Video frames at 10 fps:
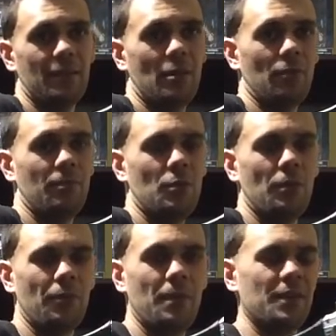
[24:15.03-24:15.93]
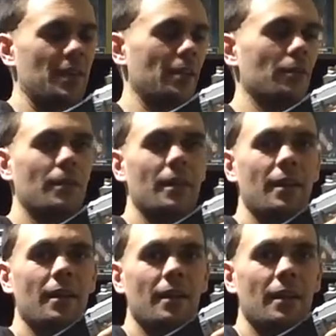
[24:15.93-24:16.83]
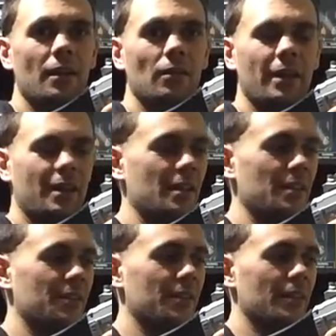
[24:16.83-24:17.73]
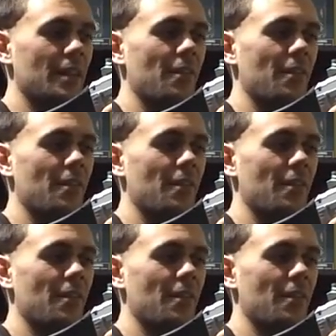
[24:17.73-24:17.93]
I'll do it from this angle, like this.